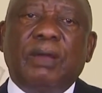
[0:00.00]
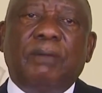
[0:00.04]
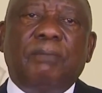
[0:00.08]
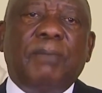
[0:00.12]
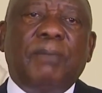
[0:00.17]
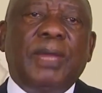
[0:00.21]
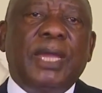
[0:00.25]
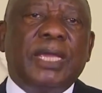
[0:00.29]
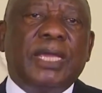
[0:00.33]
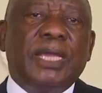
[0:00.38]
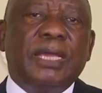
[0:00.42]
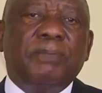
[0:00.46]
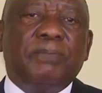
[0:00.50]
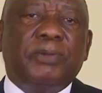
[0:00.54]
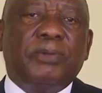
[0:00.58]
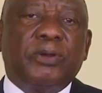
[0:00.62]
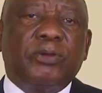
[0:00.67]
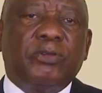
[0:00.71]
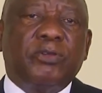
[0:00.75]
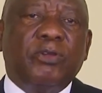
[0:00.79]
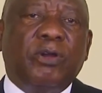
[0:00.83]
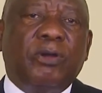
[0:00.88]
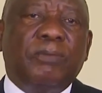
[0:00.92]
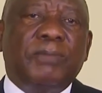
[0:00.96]
making
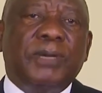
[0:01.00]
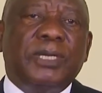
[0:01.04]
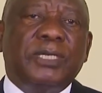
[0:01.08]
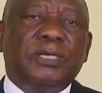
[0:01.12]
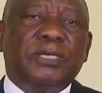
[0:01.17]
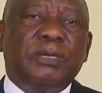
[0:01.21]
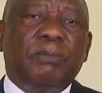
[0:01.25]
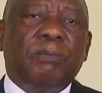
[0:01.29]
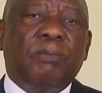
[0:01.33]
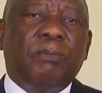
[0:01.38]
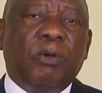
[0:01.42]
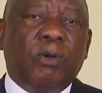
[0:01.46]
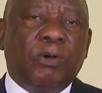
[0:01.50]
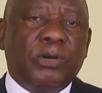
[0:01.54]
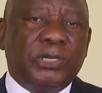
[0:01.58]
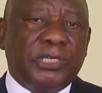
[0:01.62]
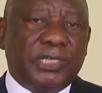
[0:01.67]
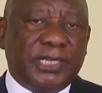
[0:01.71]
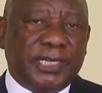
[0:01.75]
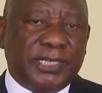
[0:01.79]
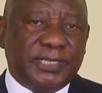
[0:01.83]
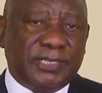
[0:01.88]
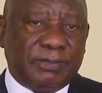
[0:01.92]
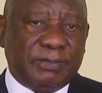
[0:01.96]
procurement more
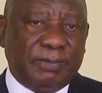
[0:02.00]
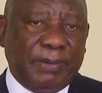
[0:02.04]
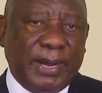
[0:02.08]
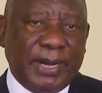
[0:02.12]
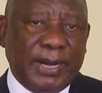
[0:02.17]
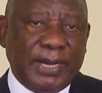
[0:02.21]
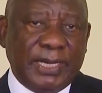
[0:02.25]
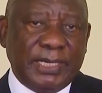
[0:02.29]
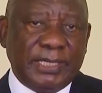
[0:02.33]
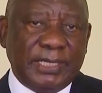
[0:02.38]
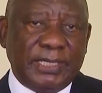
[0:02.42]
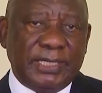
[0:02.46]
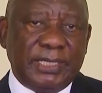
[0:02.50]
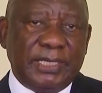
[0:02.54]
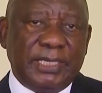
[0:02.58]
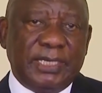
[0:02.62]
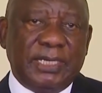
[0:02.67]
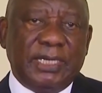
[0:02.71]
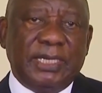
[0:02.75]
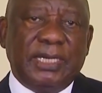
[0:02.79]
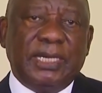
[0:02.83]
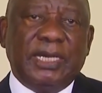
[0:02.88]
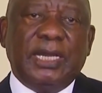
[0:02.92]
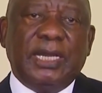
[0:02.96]
transparent,
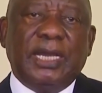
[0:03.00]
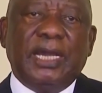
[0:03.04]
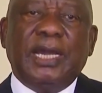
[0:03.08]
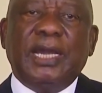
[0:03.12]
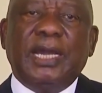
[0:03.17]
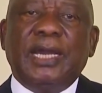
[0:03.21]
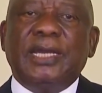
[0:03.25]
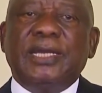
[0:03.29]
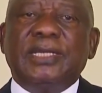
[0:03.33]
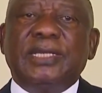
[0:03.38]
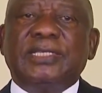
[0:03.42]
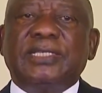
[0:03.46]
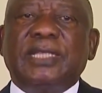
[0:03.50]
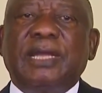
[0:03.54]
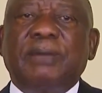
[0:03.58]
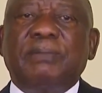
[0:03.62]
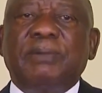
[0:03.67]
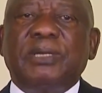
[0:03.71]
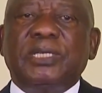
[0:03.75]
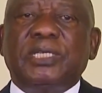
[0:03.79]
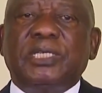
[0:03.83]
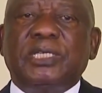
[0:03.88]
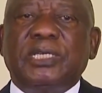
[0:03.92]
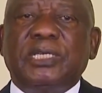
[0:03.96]
and
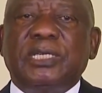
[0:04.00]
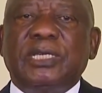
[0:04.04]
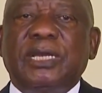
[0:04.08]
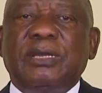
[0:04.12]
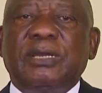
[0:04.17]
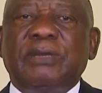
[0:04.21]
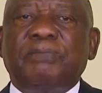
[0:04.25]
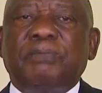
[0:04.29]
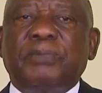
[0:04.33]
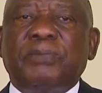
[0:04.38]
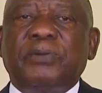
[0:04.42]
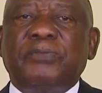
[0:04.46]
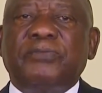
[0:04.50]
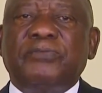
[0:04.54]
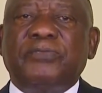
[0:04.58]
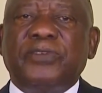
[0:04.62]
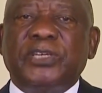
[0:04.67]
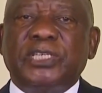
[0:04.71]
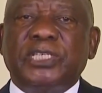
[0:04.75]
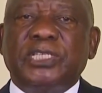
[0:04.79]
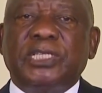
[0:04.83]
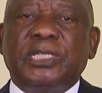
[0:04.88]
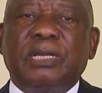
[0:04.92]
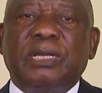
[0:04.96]
establishing a
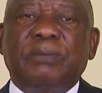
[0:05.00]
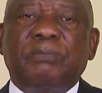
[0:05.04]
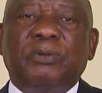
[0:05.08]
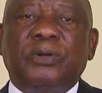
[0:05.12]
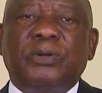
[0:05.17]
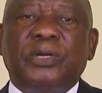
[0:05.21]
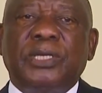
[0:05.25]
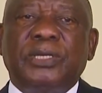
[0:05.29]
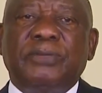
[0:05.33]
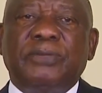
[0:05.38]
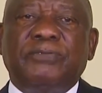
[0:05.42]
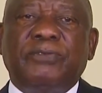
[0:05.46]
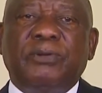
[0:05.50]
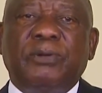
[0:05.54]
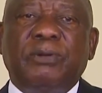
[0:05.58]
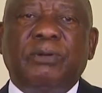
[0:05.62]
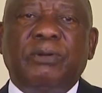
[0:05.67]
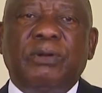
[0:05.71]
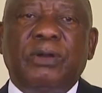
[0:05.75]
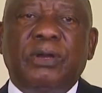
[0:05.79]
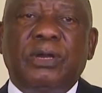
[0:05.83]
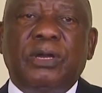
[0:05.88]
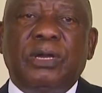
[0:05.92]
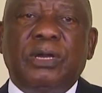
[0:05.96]
professional body
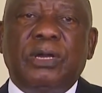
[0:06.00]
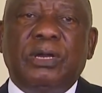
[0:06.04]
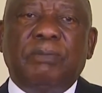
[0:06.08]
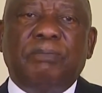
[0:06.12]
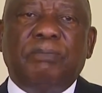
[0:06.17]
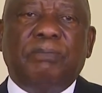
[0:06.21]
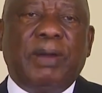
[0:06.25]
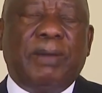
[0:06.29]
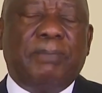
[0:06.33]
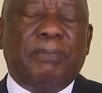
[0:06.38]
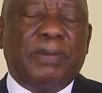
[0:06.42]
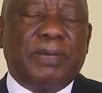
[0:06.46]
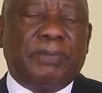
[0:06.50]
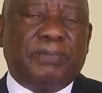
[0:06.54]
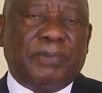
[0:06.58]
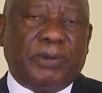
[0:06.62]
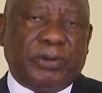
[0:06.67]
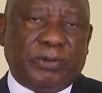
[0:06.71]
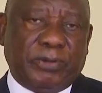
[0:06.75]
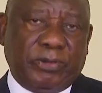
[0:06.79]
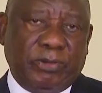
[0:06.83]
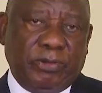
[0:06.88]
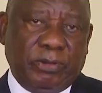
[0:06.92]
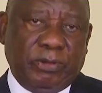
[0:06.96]
for public
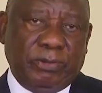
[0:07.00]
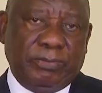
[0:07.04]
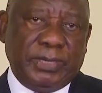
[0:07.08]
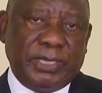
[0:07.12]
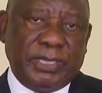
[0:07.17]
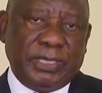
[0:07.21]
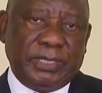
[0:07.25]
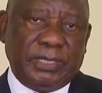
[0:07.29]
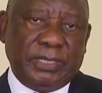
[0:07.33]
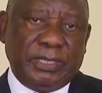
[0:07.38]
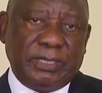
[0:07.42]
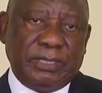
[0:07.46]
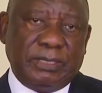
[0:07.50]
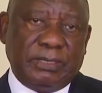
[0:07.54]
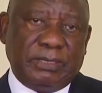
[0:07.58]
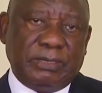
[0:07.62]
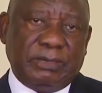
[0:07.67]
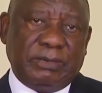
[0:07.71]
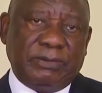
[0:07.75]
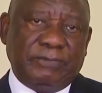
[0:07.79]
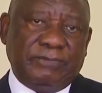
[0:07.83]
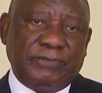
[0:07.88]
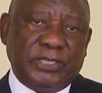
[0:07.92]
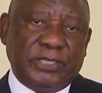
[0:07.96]
procurement
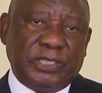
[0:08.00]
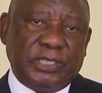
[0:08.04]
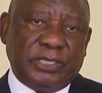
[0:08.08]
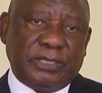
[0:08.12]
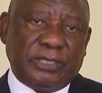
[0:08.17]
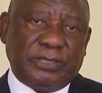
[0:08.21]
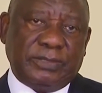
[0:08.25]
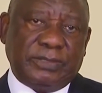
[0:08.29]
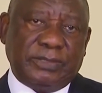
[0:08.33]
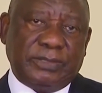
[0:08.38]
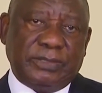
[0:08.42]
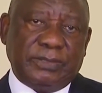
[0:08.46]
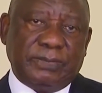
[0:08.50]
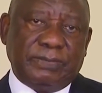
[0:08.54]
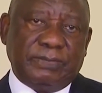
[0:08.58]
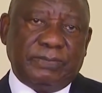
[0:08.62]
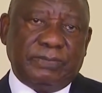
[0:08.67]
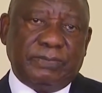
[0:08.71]
officials.